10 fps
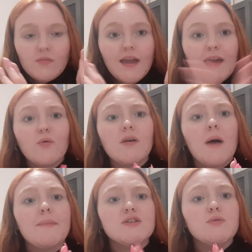If you would like
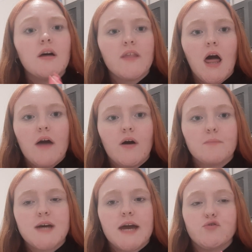me to do another life
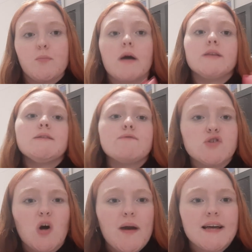update and talk about different
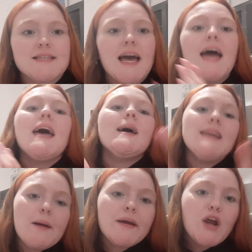topics,
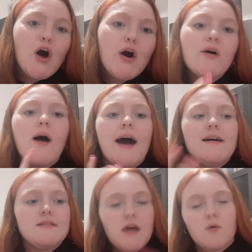let me know
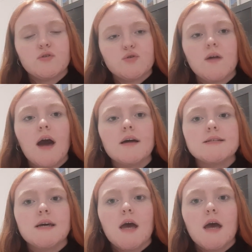and I will do that.